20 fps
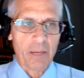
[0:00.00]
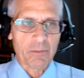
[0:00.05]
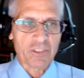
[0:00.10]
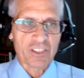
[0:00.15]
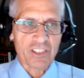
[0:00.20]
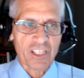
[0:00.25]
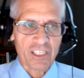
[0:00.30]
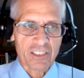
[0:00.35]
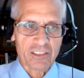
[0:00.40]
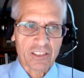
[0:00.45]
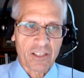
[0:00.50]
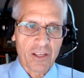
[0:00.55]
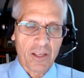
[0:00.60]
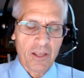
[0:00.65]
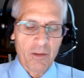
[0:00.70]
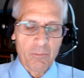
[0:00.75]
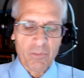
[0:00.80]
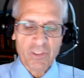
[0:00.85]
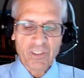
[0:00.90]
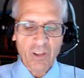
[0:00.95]
climate change.
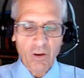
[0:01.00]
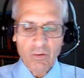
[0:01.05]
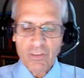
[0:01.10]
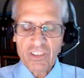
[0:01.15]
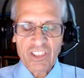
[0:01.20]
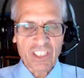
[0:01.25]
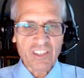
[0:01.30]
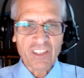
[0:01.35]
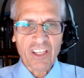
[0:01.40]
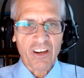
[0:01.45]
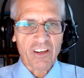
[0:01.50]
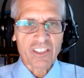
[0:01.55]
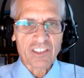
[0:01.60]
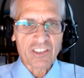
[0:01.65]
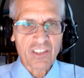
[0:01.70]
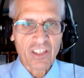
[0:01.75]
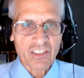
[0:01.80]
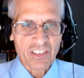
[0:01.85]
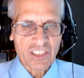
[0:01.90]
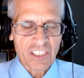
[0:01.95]
But don't sit there
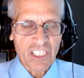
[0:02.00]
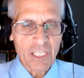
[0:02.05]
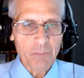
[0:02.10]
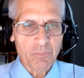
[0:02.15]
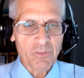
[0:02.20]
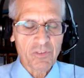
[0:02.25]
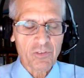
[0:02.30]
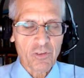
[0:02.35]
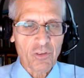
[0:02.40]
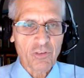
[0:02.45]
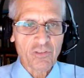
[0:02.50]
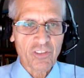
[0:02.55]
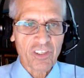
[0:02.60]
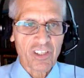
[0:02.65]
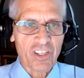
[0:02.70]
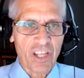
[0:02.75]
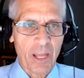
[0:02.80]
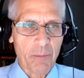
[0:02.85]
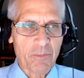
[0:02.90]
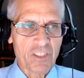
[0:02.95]
and keep
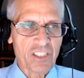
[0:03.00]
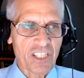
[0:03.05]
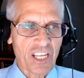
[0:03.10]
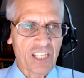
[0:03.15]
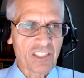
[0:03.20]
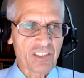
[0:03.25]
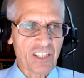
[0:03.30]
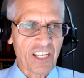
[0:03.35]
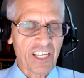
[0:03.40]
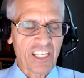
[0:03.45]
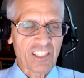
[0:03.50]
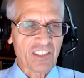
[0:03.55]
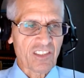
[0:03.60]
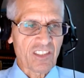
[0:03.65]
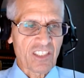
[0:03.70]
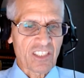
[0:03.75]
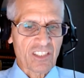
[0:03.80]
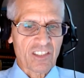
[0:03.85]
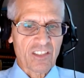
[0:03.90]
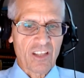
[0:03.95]
using climate change like
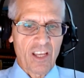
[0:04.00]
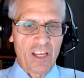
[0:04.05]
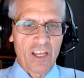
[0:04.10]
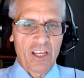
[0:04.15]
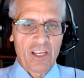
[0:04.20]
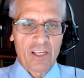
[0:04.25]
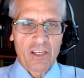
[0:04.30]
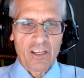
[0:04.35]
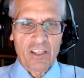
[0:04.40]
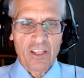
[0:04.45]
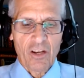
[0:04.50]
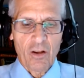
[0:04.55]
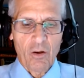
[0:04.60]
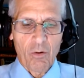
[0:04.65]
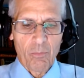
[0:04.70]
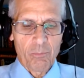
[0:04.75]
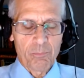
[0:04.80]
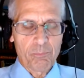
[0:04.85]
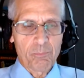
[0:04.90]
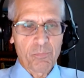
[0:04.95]
it's this, you
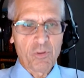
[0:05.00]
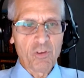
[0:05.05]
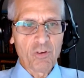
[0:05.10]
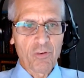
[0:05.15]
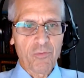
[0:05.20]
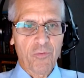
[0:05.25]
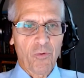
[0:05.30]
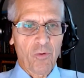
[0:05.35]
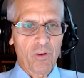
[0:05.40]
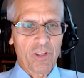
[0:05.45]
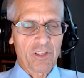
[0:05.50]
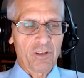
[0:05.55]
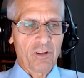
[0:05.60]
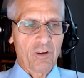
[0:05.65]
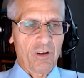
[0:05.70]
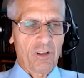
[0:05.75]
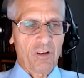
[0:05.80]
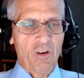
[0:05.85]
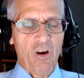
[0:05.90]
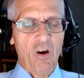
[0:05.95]
know, beautiful
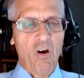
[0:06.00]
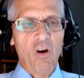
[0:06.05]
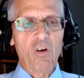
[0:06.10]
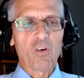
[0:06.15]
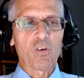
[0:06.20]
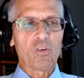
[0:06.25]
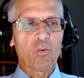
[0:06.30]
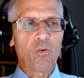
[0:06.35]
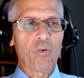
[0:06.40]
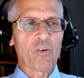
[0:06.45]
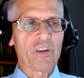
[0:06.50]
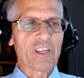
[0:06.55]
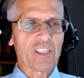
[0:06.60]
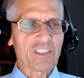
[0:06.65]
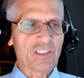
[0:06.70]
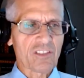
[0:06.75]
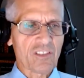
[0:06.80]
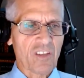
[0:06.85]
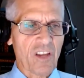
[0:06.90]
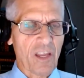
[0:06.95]
and on all
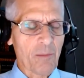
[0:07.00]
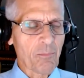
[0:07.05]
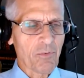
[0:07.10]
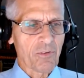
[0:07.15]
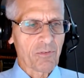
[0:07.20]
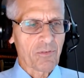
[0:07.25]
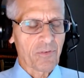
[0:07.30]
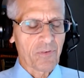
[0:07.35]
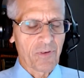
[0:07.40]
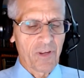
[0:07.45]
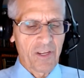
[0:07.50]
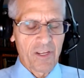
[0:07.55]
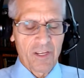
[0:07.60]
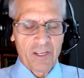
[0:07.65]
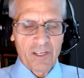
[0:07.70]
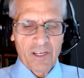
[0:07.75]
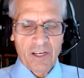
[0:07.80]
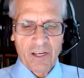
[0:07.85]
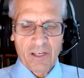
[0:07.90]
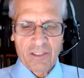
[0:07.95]
glorious type of
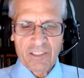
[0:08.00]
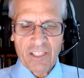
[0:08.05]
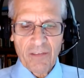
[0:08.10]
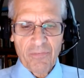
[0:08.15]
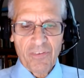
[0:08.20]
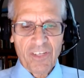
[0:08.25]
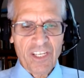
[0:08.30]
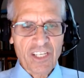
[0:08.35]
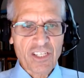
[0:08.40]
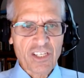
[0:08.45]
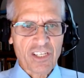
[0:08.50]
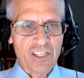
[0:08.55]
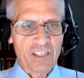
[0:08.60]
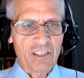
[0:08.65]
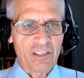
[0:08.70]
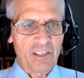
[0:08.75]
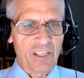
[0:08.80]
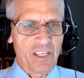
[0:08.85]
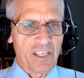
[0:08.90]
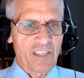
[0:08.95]
uh,
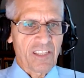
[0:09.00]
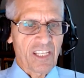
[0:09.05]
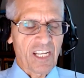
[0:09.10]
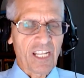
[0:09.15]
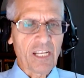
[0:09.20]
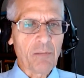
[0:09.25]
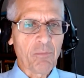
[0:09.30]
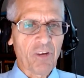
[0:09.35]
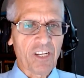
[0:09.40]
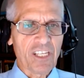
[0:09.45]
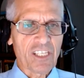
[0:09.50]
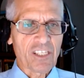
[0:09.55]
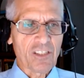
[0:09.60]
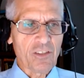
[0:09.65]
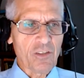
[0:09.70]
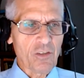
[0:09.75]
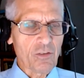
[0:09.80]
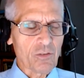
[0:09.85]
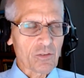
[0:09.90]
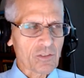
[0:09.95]
definition that anybody
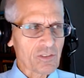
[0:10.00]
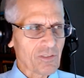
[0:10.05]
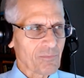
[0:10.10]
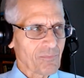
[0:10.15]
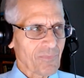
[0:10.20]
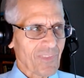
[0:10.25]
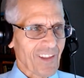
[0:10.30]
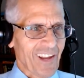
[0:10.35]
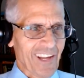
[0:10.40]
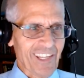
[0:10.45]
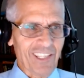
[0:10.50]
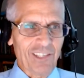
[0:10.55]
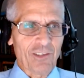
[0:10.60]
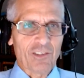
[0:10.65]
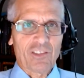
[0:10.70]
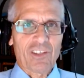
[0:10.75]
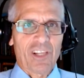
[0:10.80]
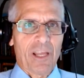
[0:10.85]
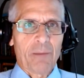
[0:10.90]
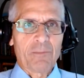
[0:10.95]
can use. I
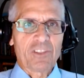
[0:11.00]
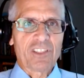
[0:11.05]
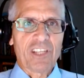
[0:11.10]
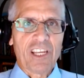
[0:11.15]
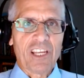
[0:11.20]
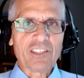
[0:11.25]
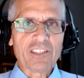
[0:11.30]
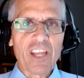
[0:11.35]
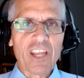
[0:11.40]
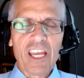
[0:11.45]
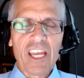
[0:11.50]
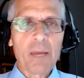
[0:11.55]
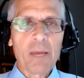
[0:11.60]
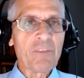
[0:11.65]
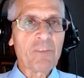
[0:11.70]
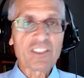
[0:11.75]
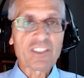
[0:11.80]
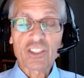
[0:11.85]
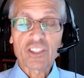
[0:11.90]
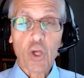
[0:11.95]
can use climate change.
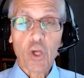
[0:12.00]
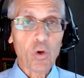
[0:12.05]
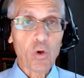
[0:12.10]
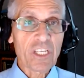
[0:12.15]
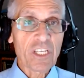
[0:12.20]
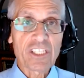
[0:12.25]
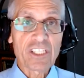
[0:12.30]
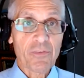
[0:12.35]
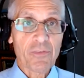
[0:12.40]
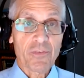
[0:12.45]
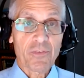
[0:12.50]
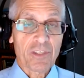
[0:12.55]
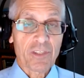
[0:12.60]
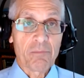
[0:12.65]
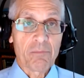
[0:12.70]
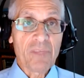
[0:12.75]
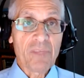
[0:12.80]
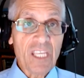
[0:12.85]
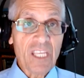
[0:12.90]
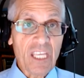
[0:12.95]
It means totally
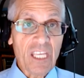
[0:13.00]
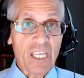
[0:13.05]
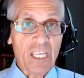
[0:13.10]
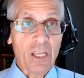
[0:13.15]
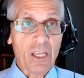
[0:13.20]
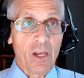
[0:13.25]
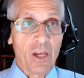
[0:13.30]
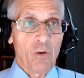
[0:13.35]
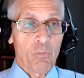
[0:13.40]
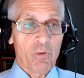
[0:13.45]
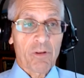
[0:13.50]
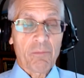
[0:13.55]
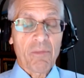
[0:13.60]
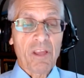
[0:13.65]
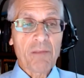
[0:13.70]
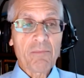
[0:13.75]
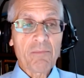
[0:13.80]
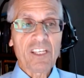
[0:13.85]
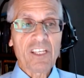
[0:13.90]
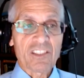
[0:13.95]
different to me
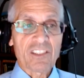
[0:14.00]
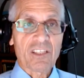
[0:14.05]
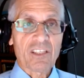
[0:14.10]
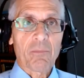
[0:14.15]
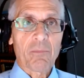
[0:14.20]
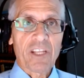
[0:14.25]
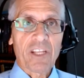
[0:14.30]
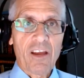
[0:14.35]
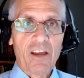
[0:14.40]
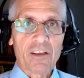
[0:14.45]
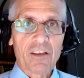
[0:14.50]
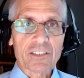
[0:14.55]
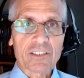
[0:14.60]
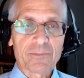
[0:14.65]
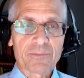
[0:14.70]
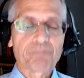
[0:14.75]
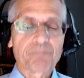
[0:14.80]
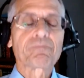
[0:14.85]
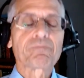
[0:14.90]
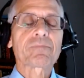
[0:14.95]
what it may mean to somebody
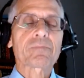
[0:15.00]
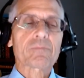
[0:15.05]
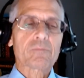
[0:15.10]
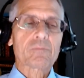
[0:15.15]
else.